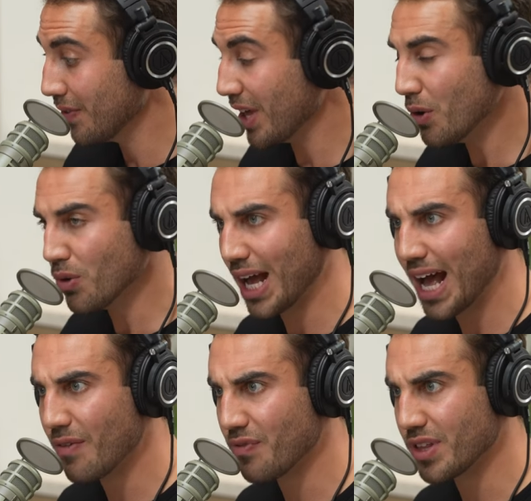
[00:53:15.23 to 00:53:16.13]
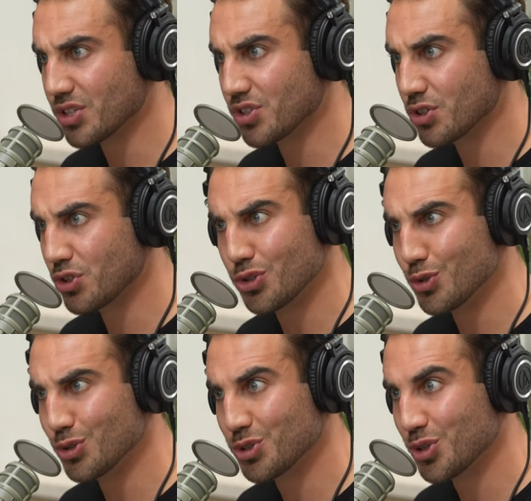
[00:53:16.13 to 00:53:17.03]
they don't have this
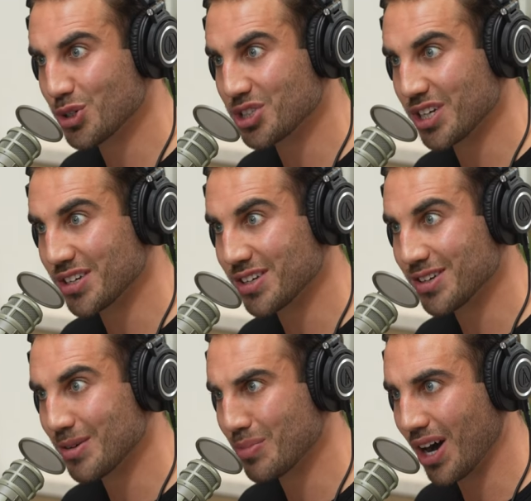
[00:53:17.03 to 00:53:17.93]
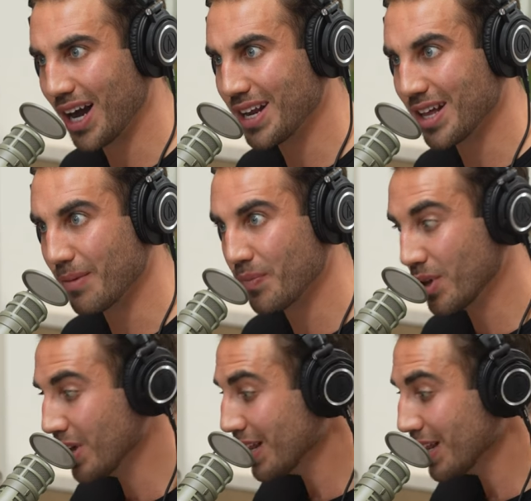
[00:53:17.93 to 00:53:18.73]
huge cushion behind them.